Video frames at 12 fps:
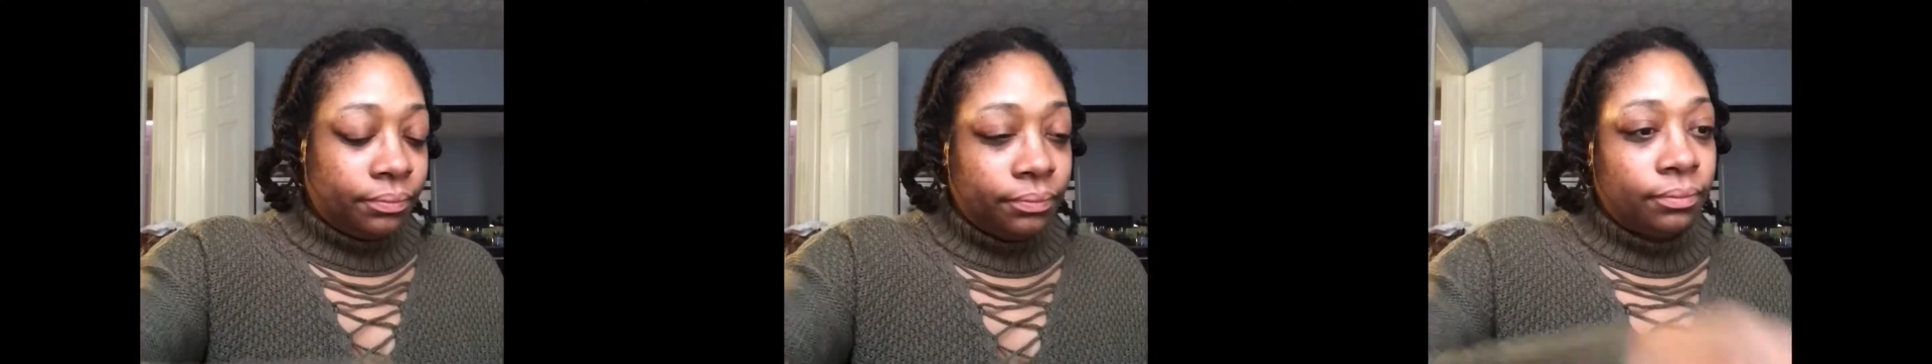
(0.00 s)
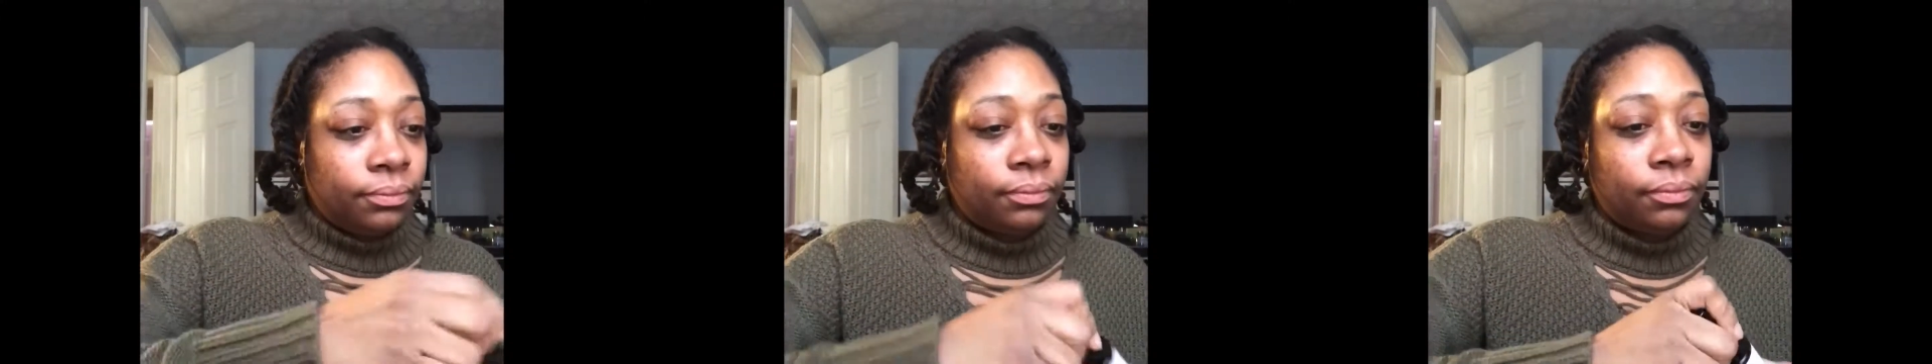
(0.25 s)

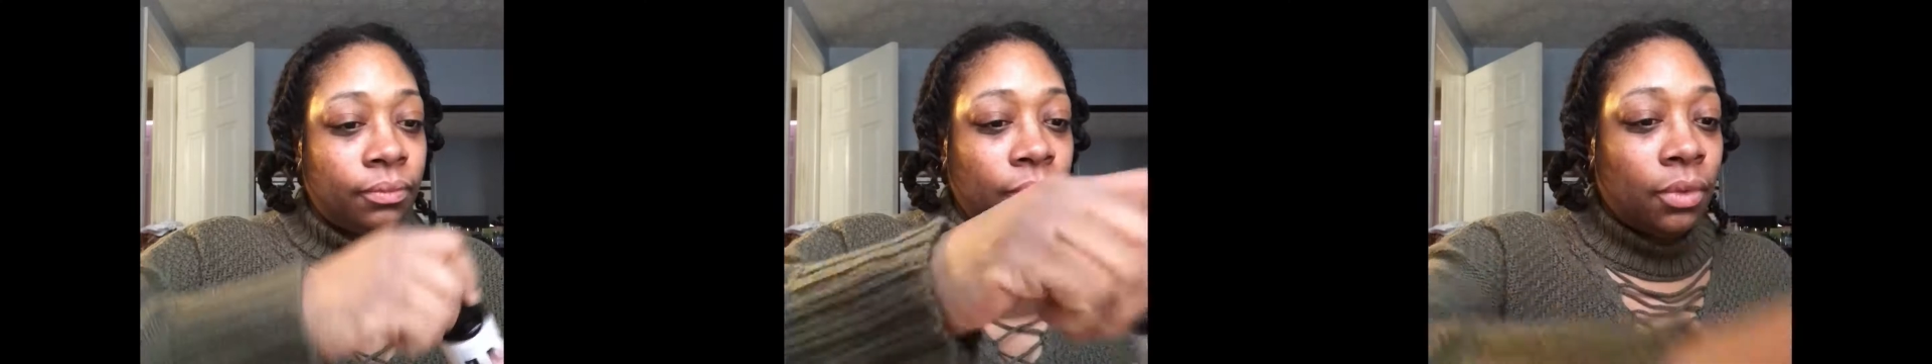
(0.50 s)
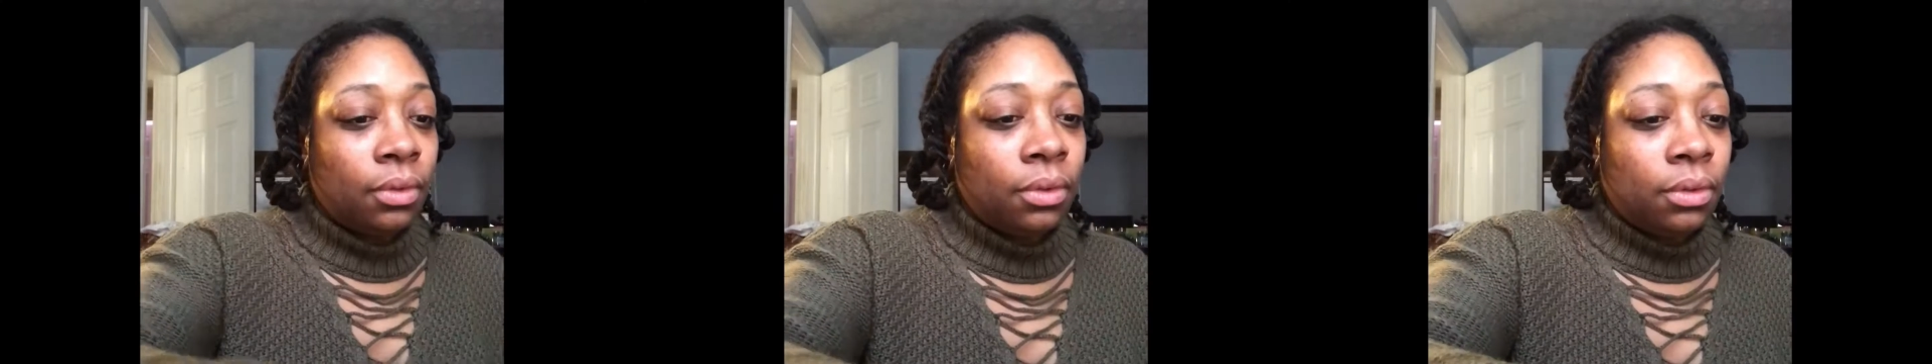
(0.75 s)
Base
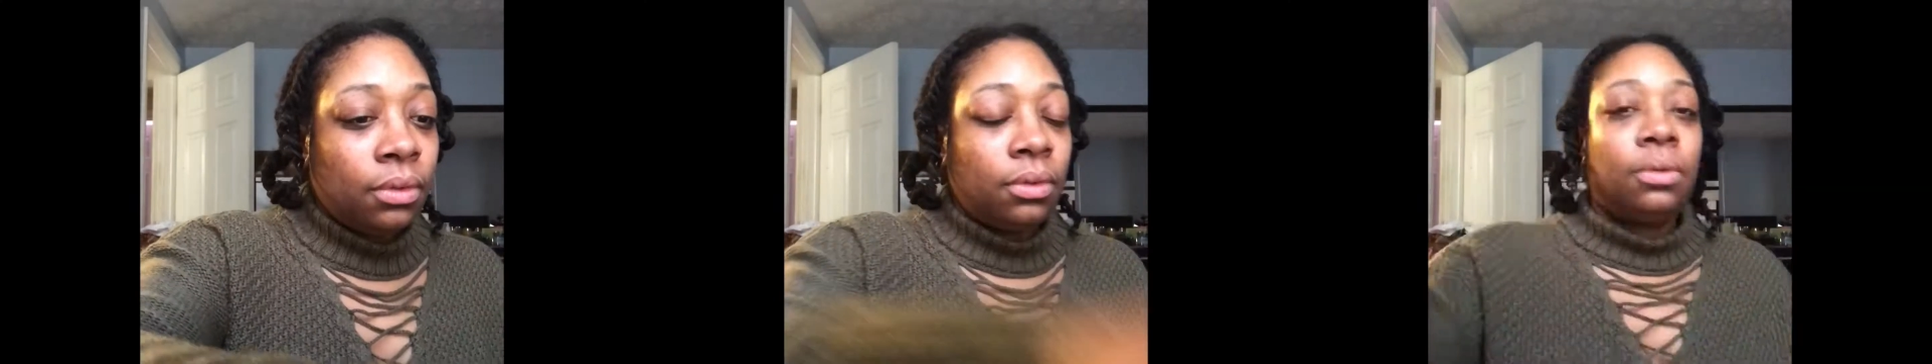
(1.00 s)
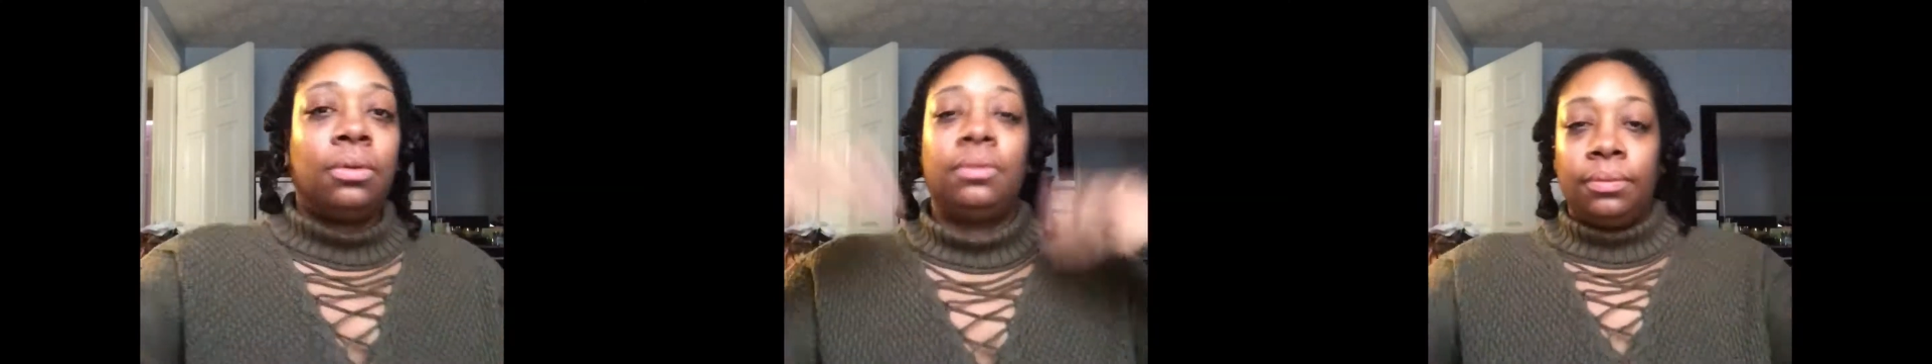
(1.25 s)

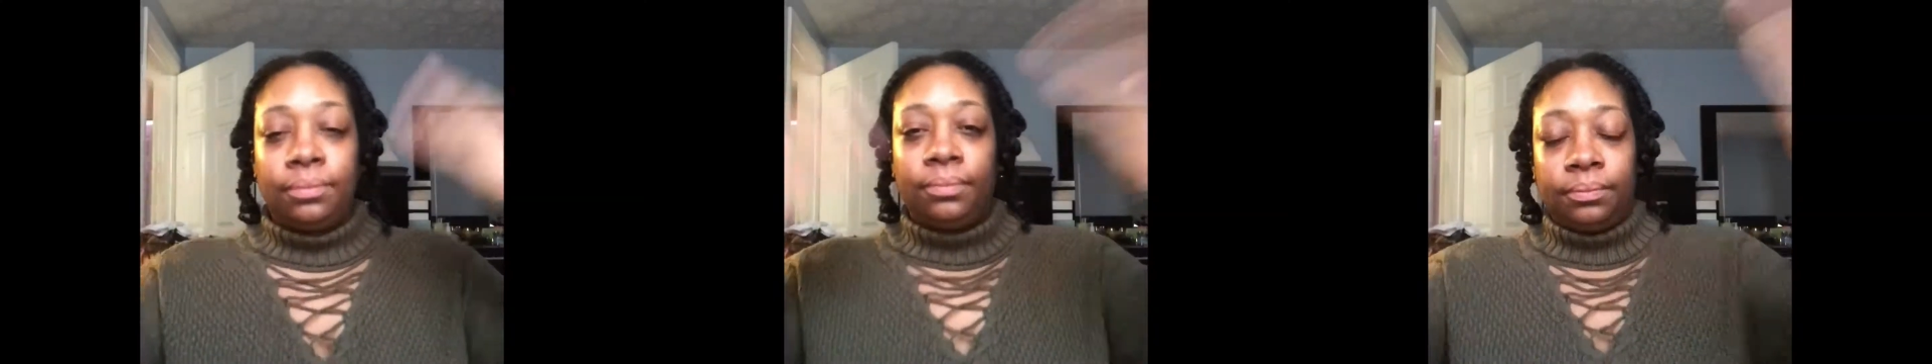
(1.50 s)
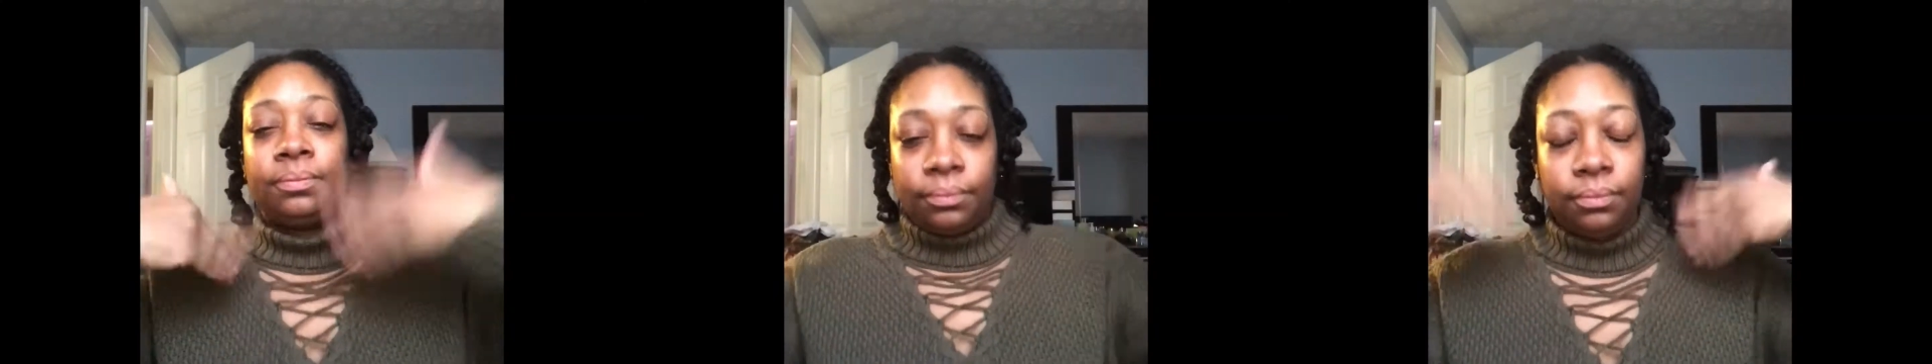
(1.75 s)

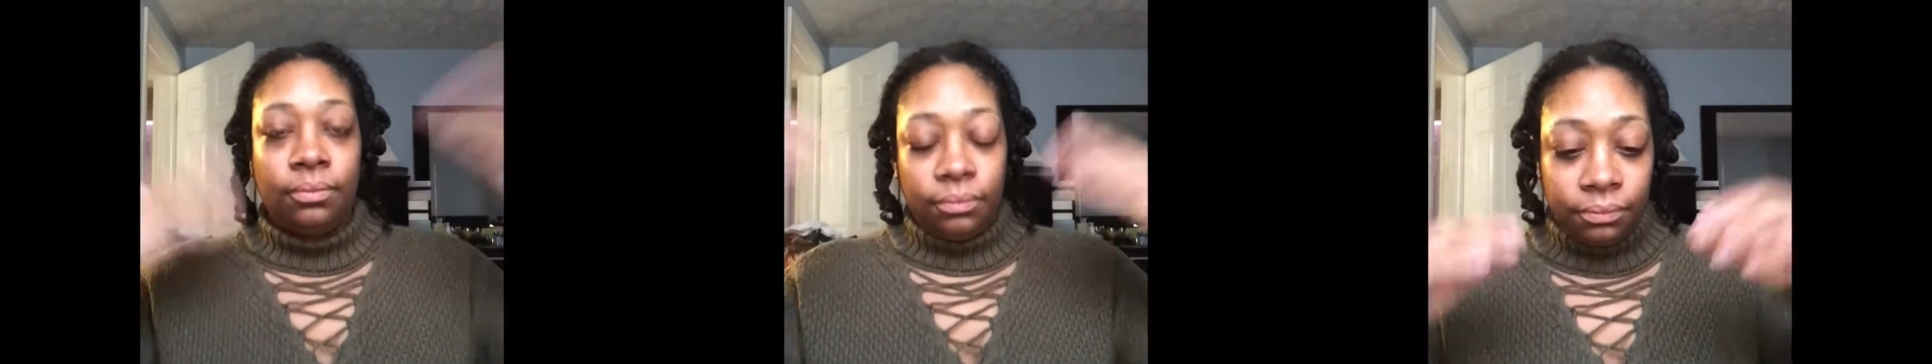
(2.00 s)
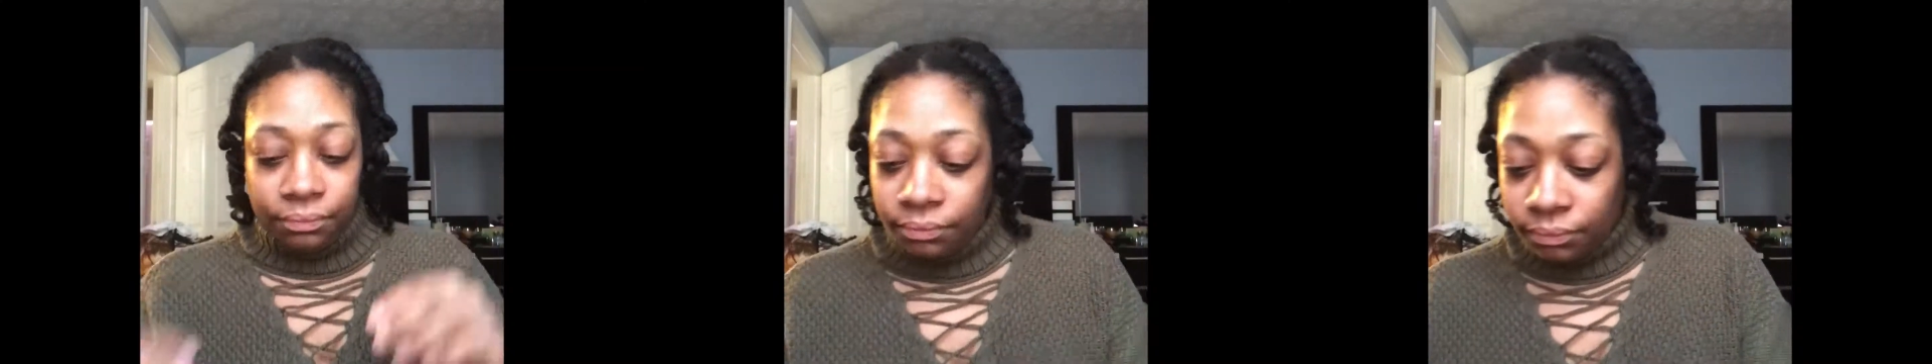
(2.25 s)
primer
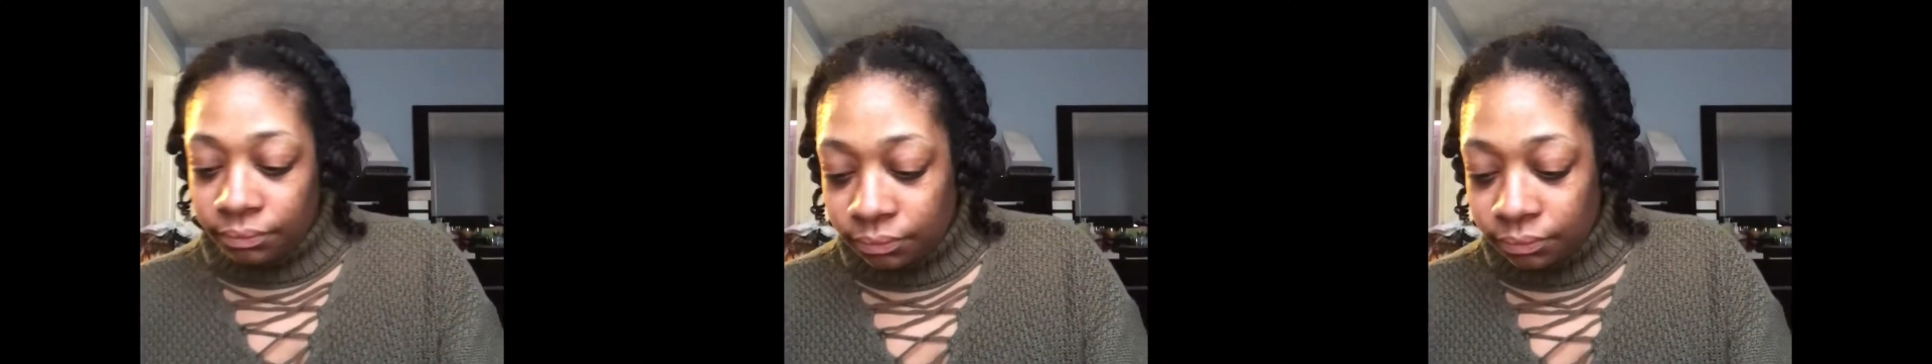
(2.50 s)
spray,